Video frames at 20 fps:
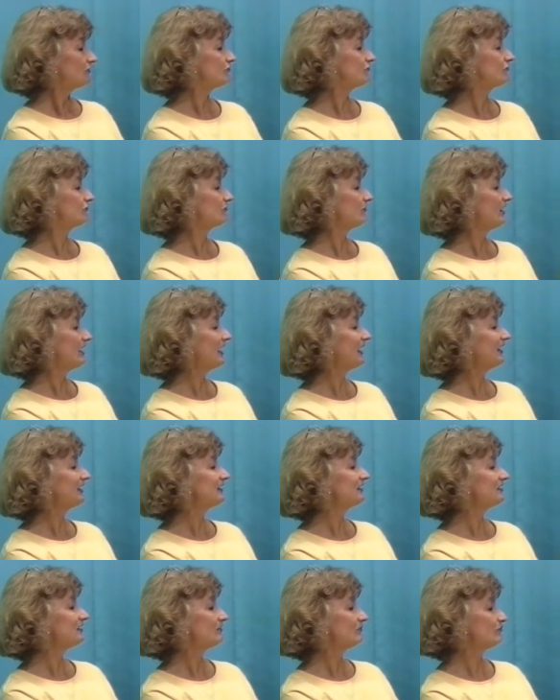
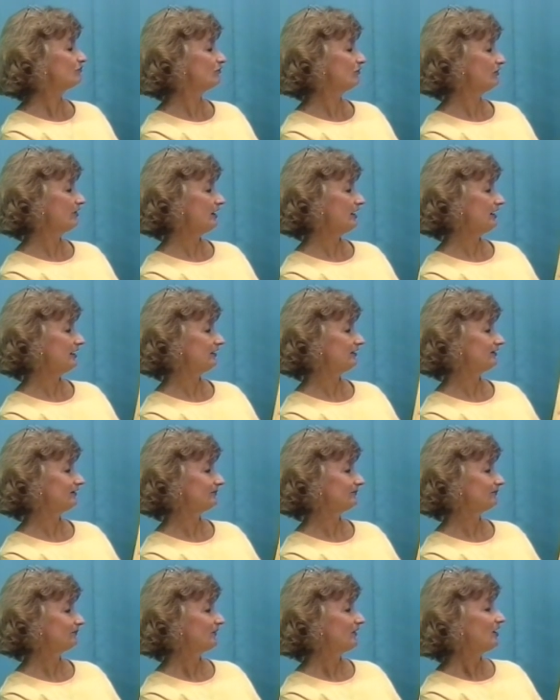Dragon brag.
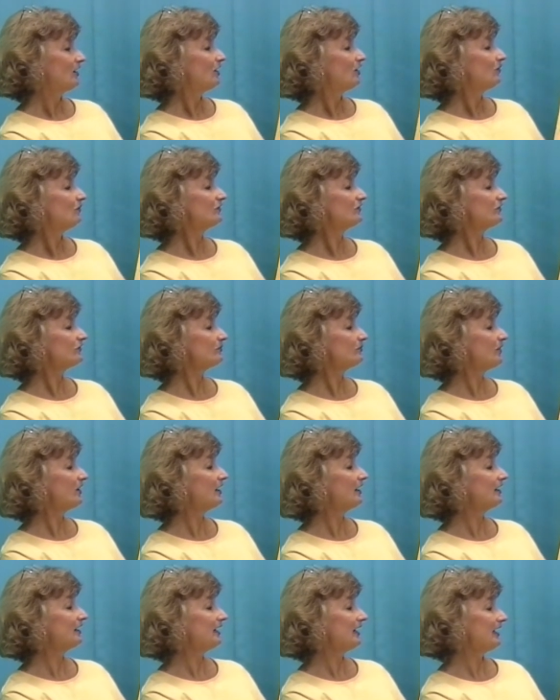Once
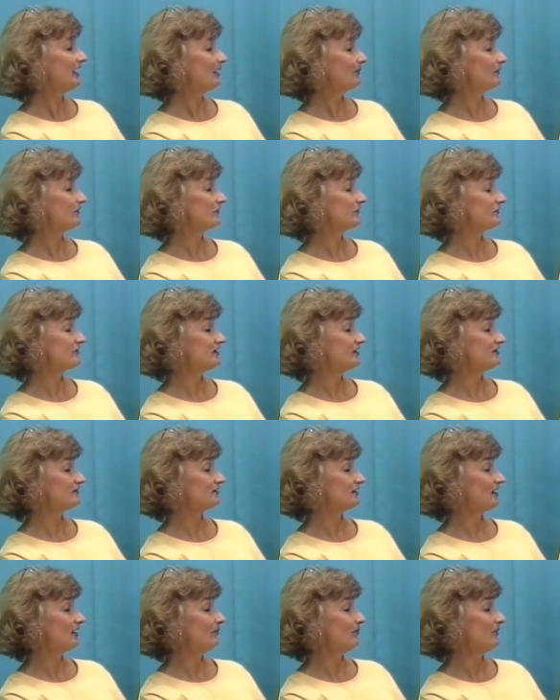upon a happenstance,
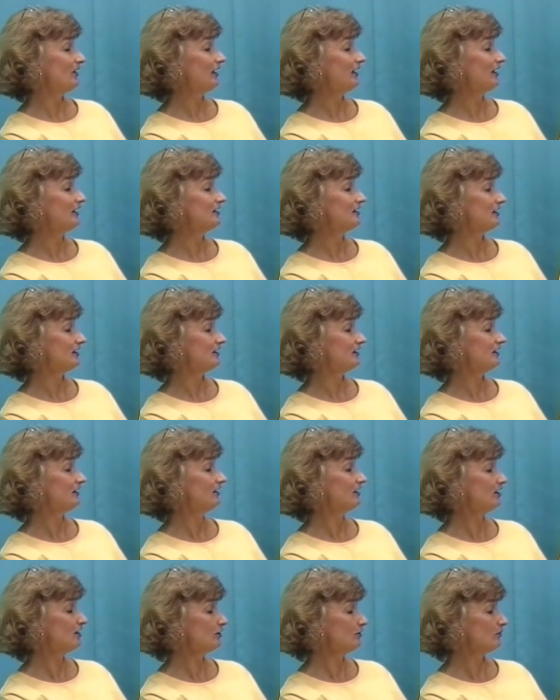I met a knight in
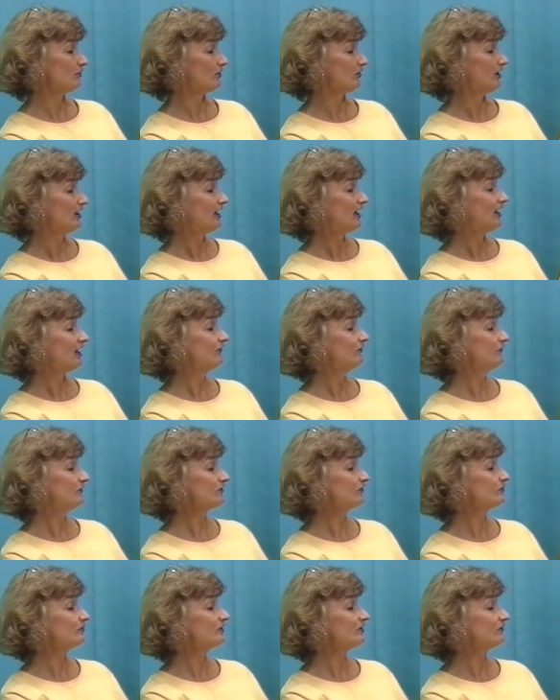armor. I
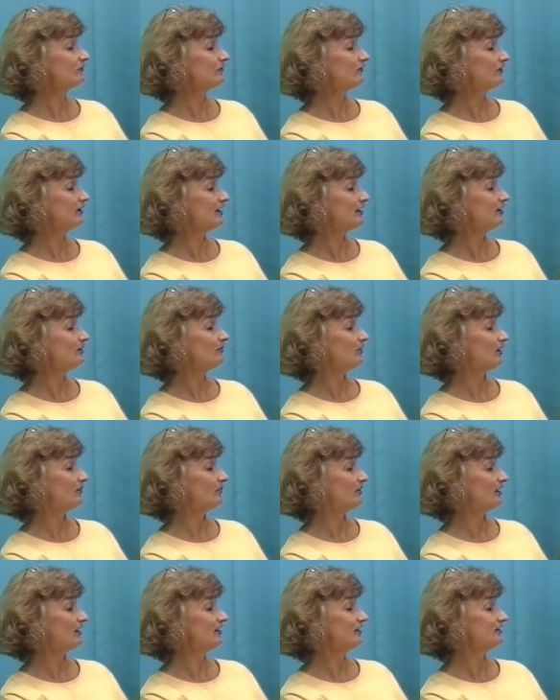fixed my flame
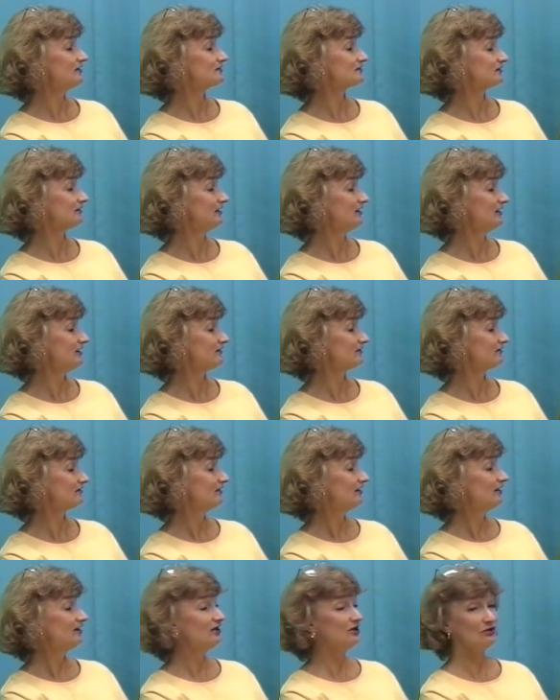upon his lance.
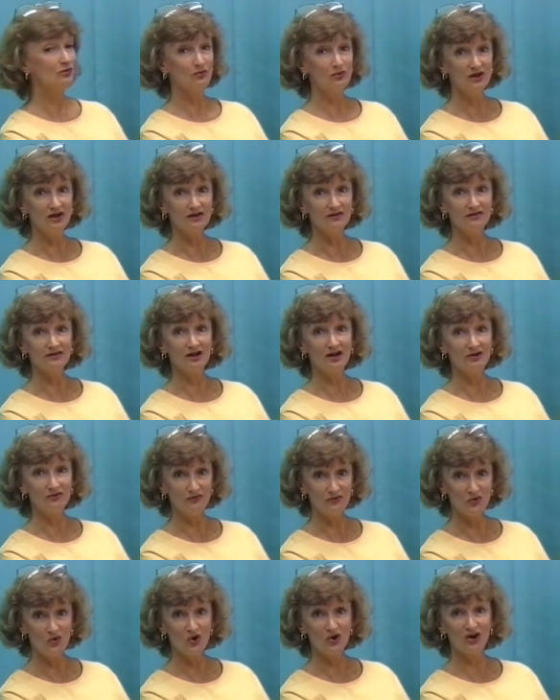It was a
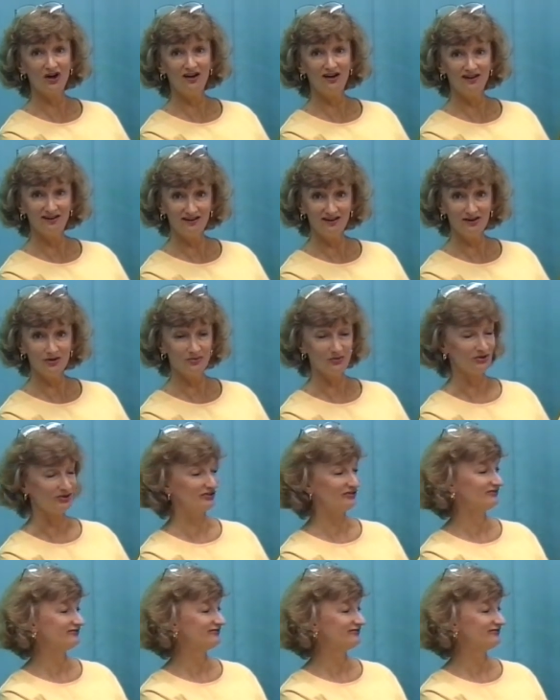for alarmer.